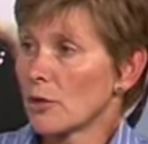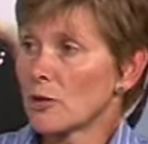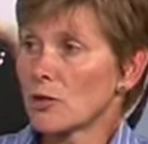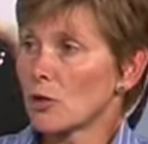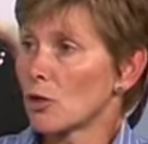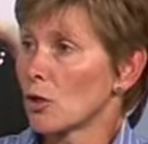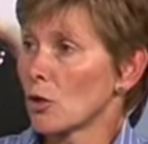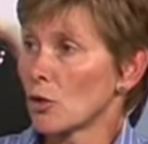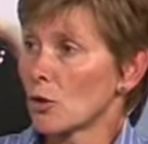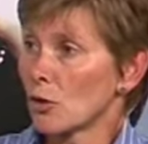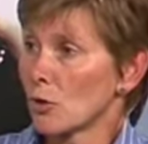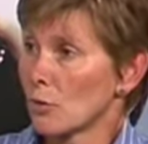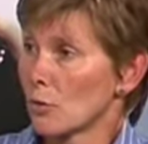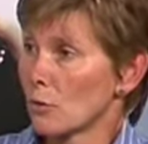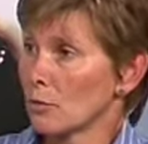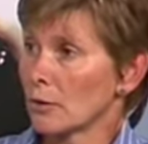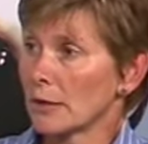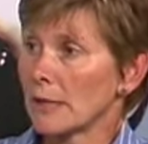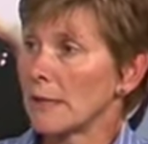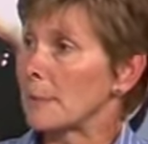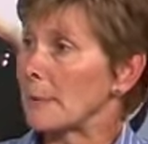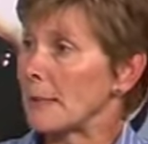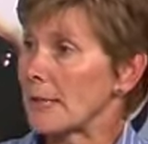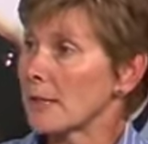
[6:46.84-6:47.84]
is no
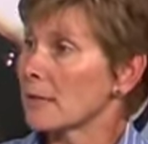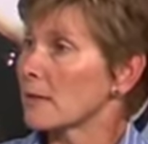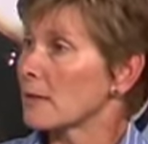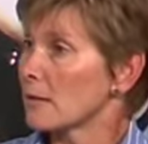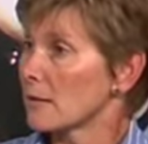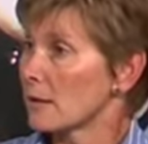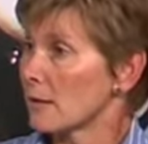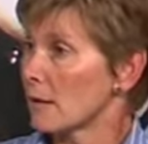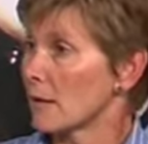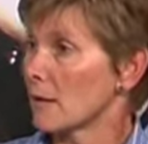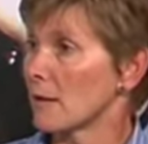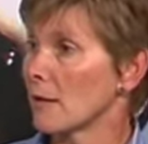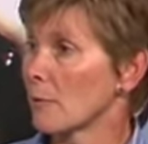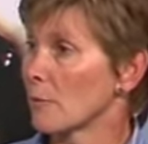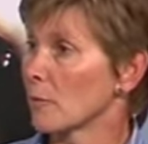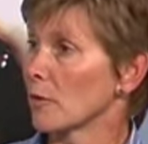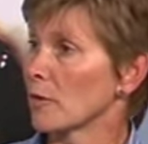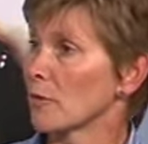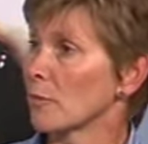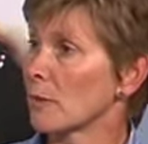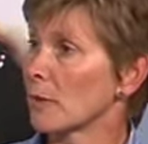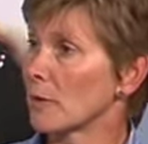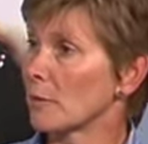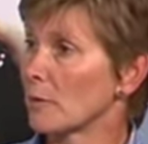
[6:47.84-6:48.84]
limit to the
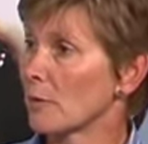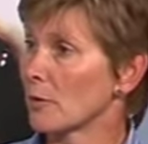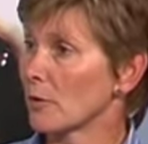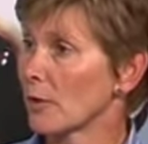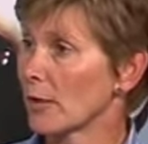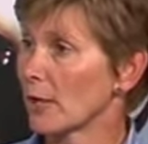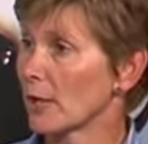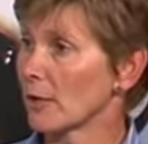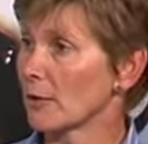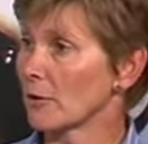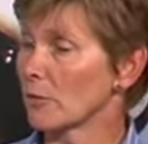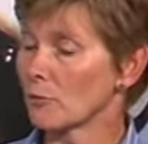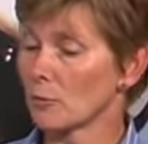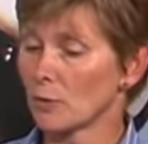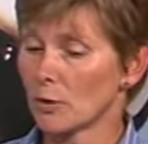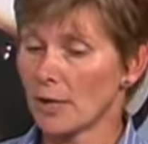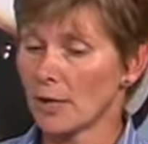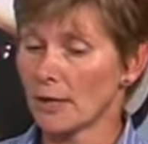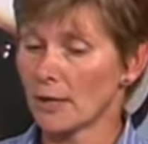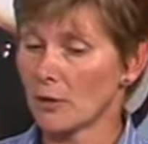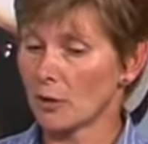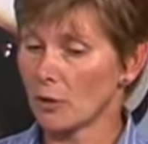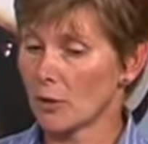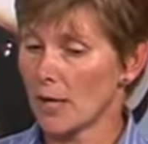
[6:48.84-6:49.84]
number of people that
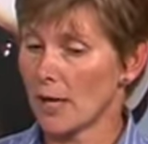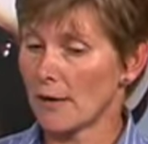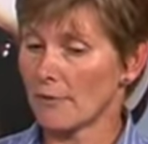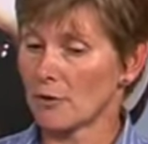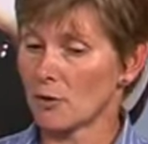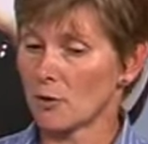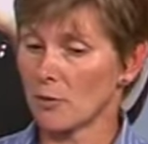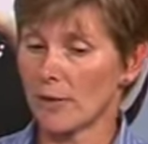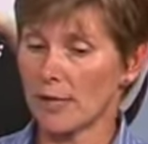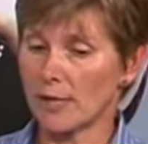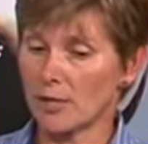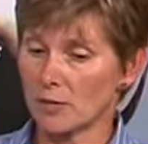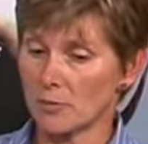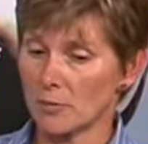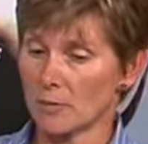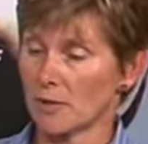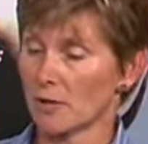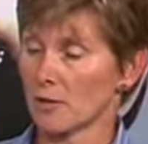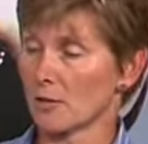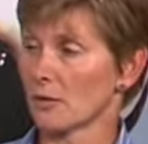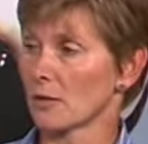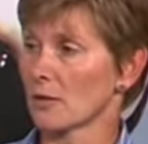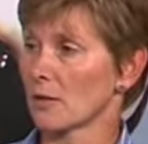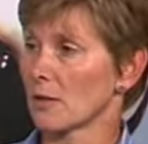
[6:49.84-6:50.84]
could have a
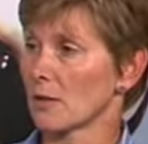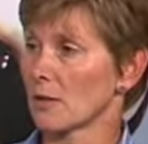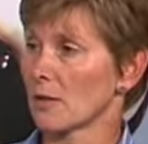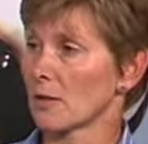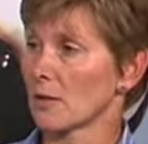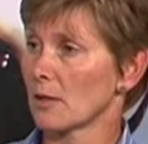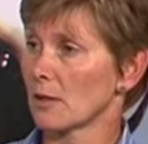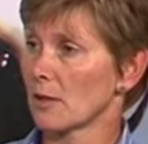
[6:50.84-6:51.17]
transmitter? For